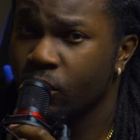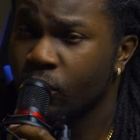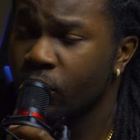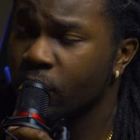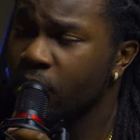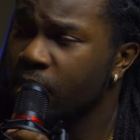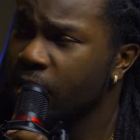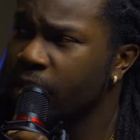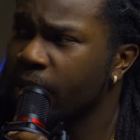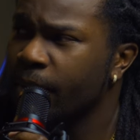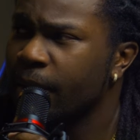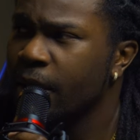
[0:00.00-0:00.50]

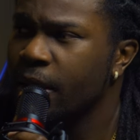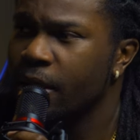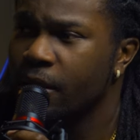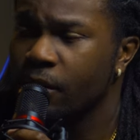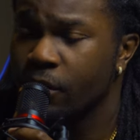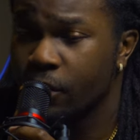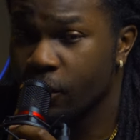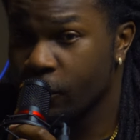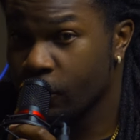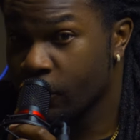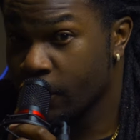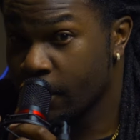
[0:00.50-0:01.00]
with the chlamydia.
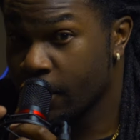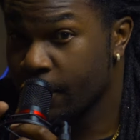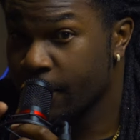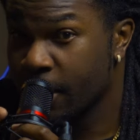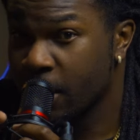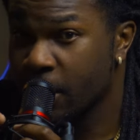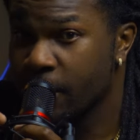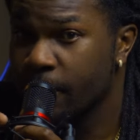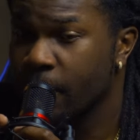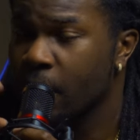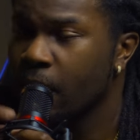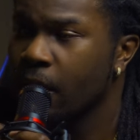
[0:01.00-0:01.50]
Let me
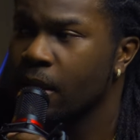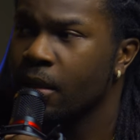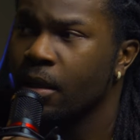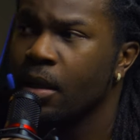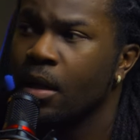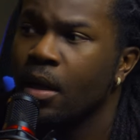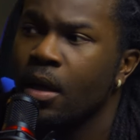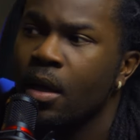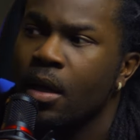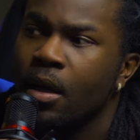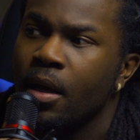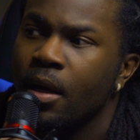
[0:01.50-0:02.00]
explain.
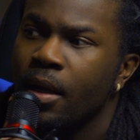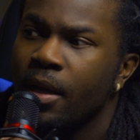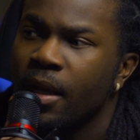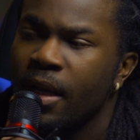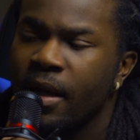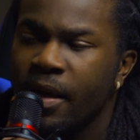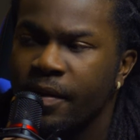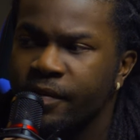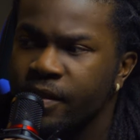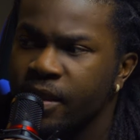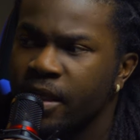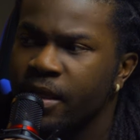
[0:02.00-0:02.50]

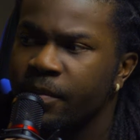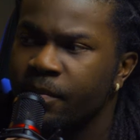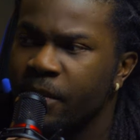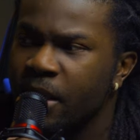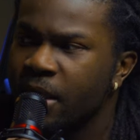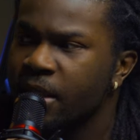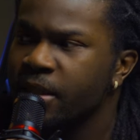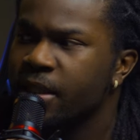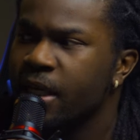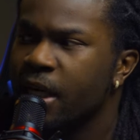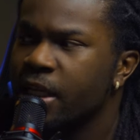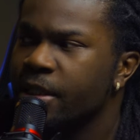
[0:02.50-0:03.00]
Like I've said
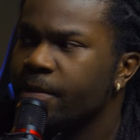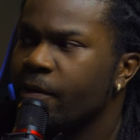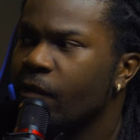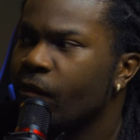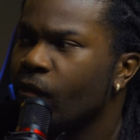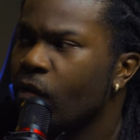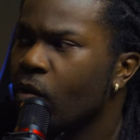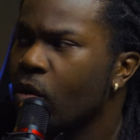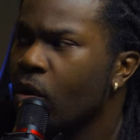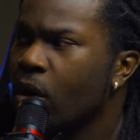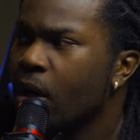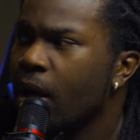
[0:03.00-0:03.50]
many times
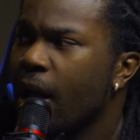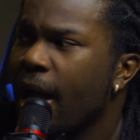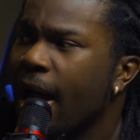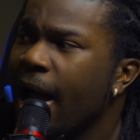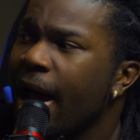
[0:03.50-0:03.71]
before,